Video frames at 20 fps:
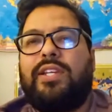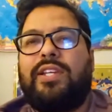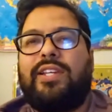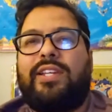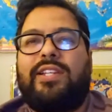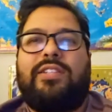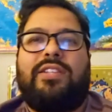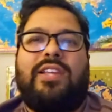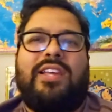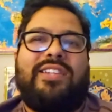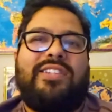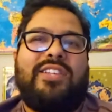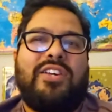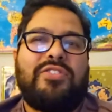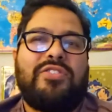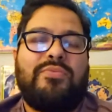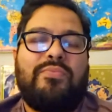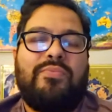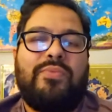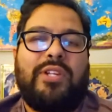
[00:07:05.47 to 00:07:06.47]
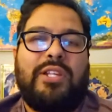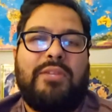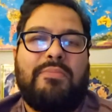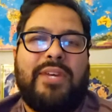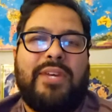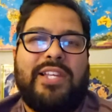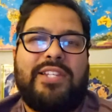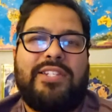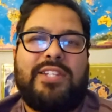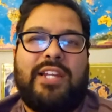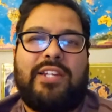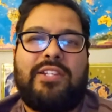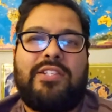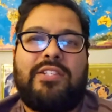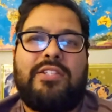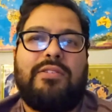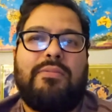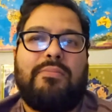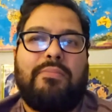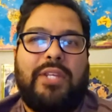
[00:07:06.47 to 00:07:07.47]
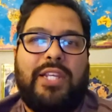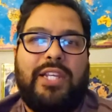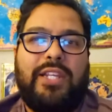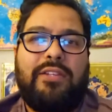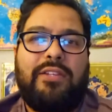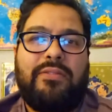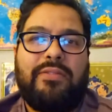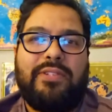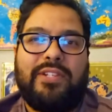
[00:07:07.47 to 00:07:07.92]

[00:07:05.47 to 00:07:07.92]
It doesn't really make sense to me.